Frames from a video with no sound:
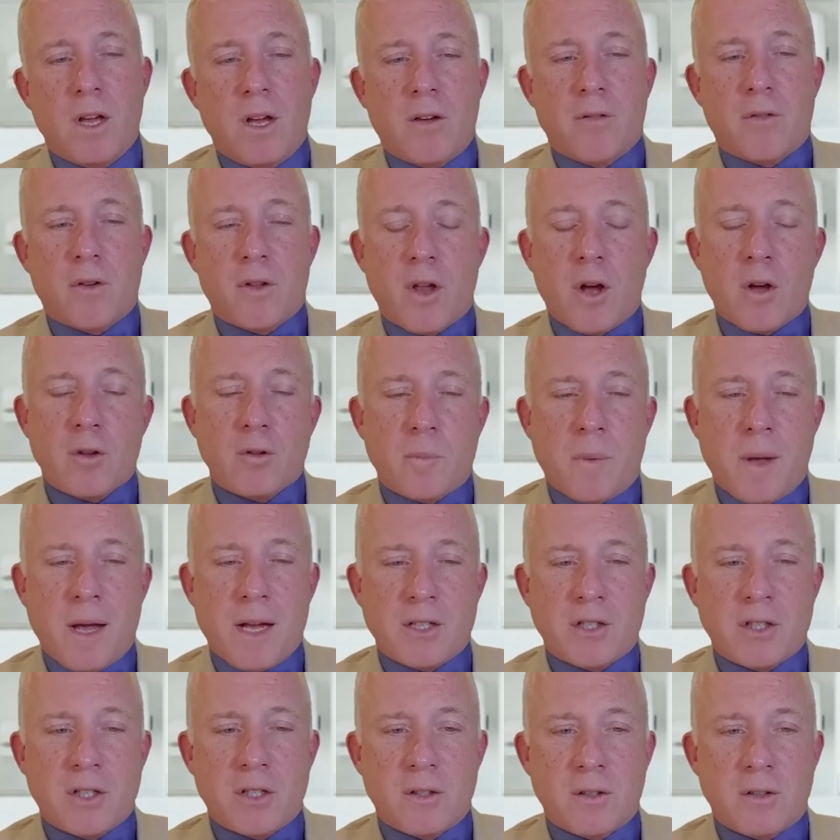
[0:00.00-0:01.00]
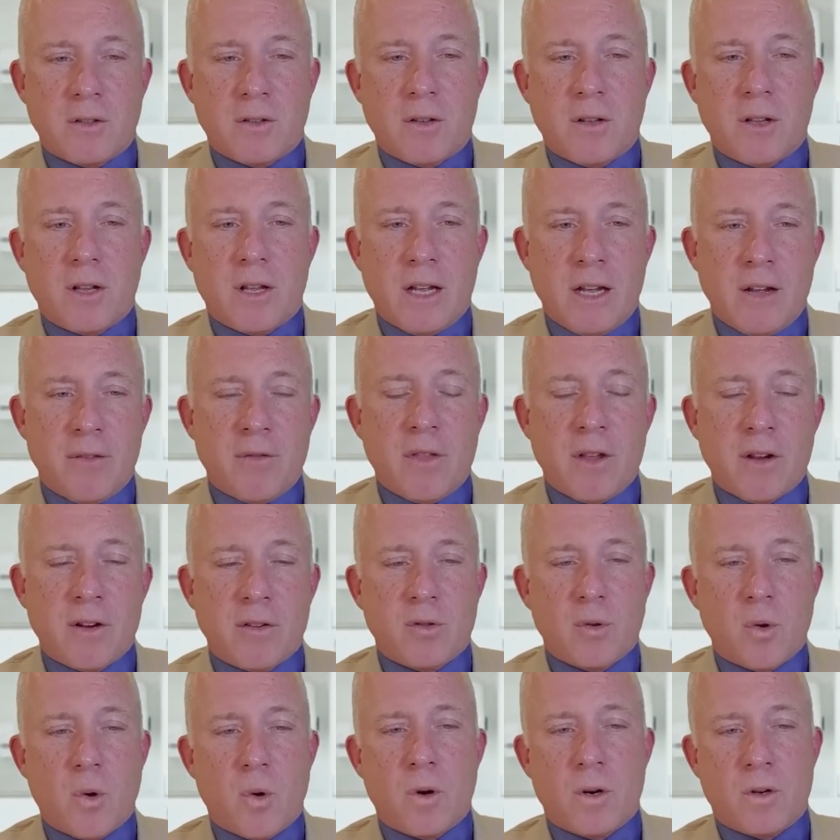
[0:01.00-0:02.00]
For those patients, if their
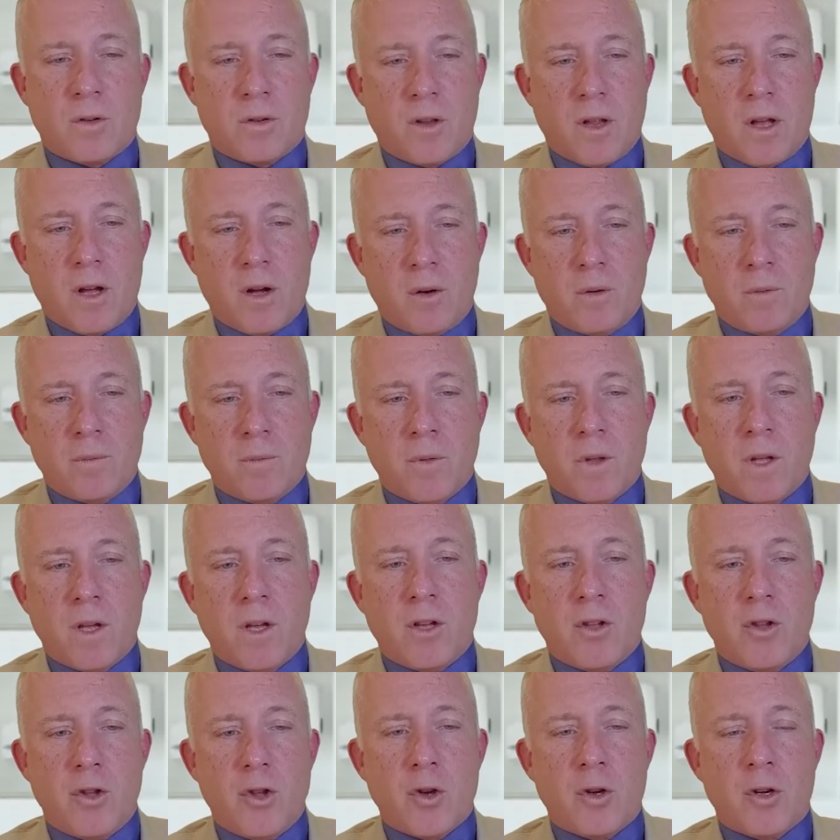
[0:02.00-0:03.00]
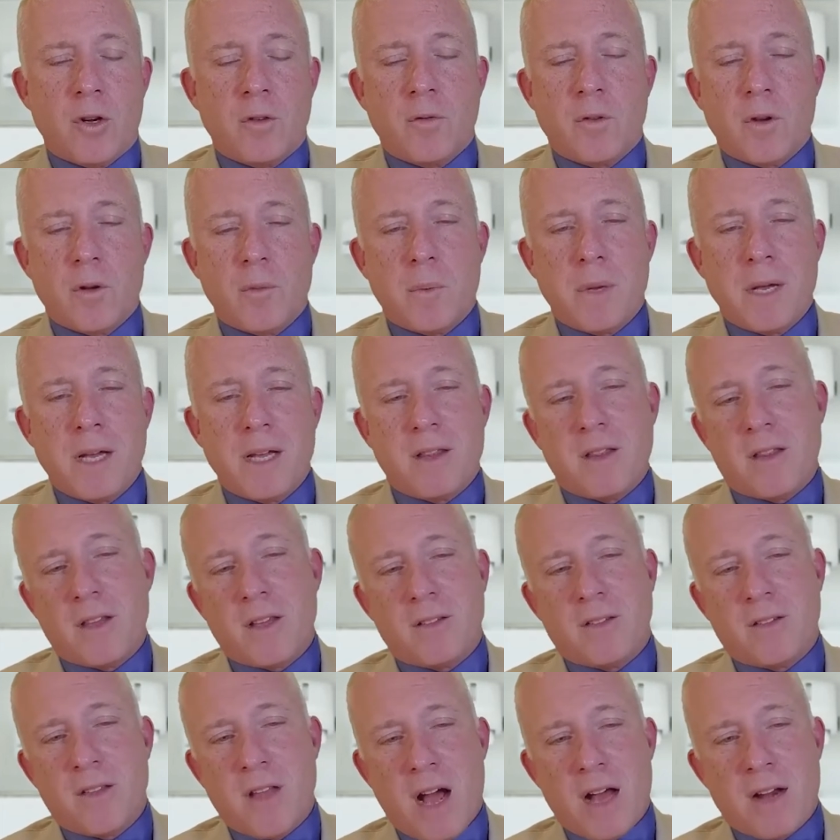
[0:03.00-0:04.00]
score is low, you can repeat
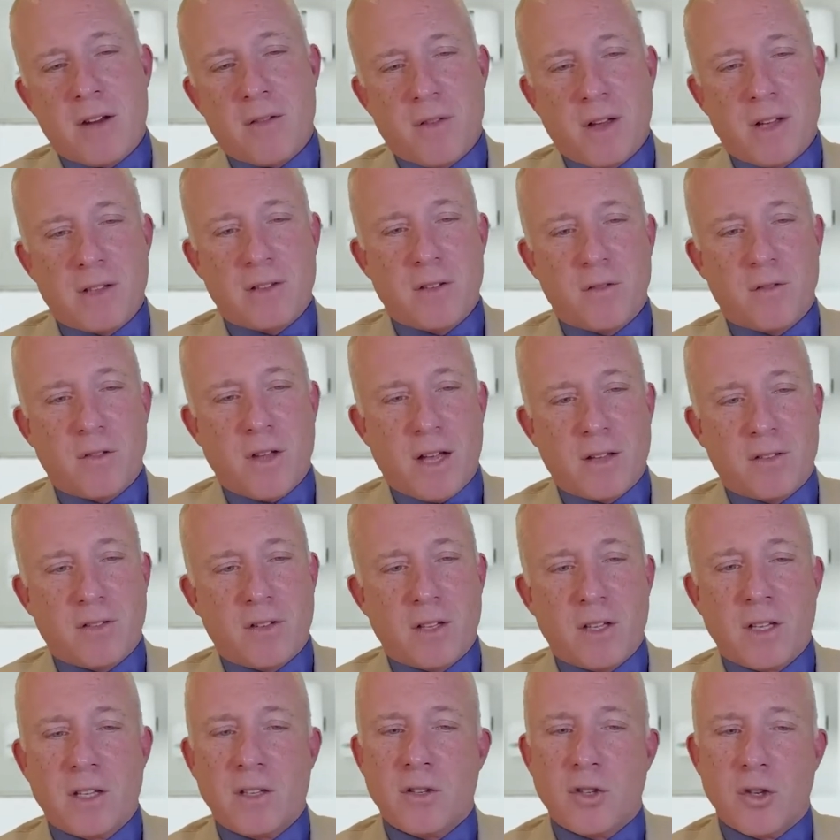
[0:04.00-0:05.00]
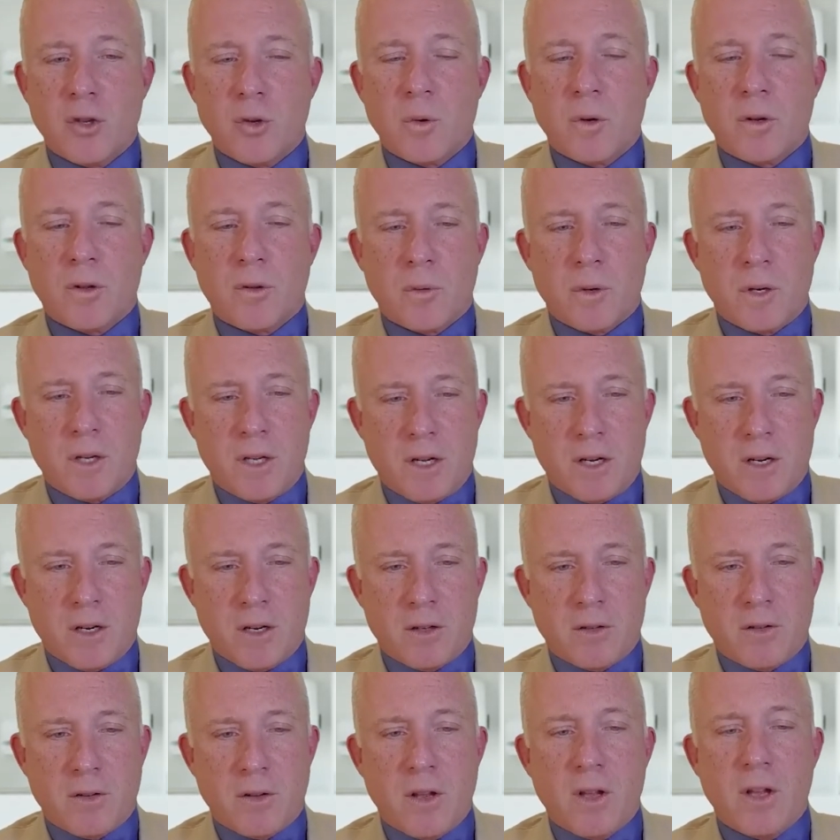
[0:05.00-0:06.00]
this non-invasive testing in two or three
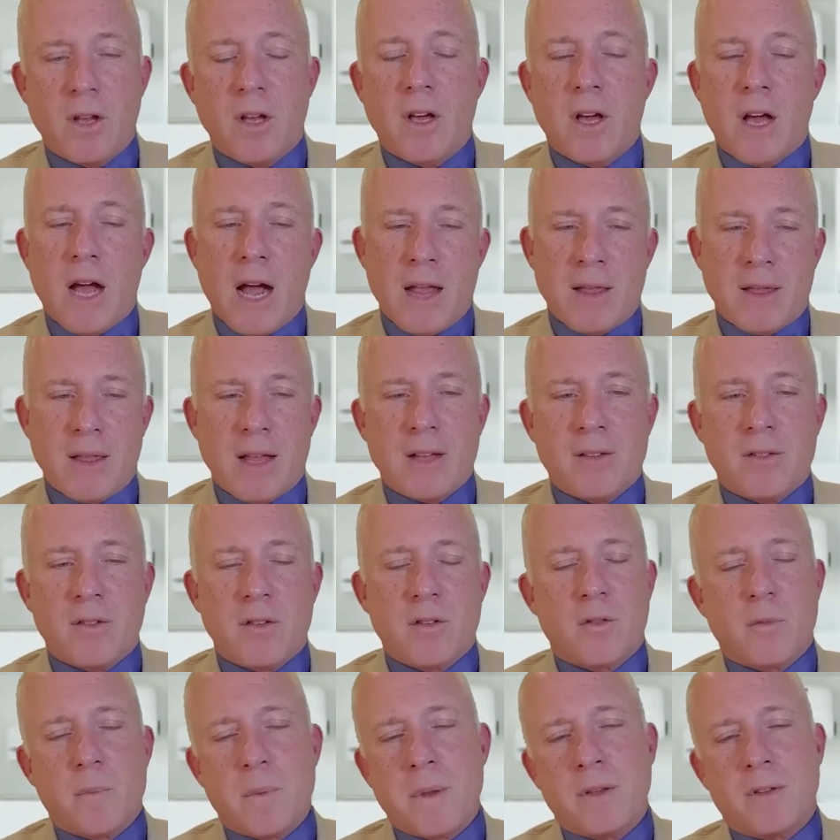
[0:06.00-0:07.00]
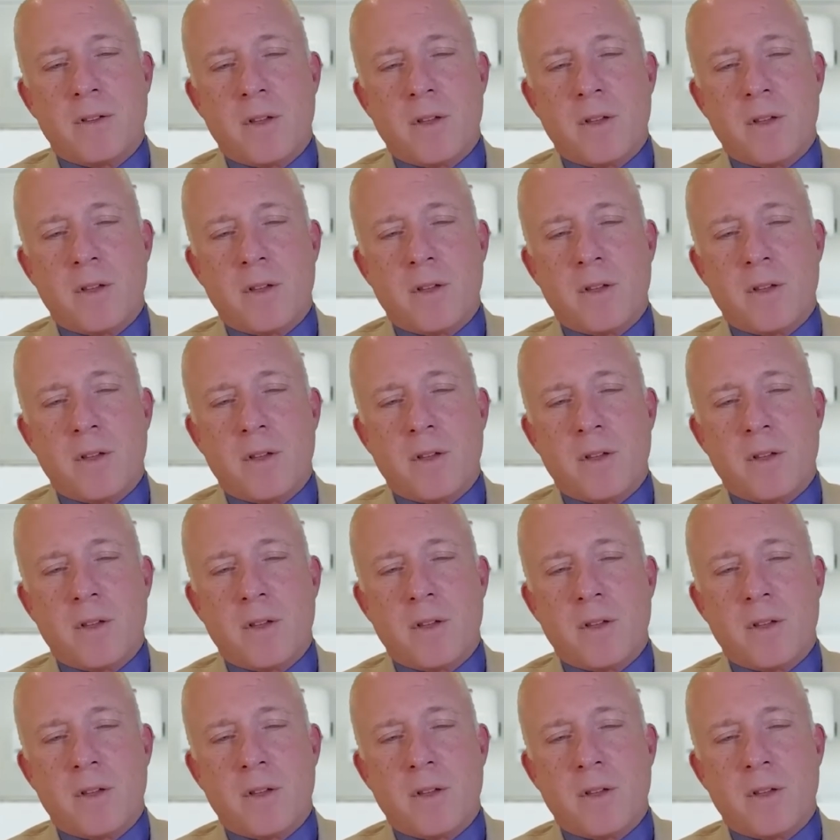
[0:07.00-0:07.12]
years unless there's been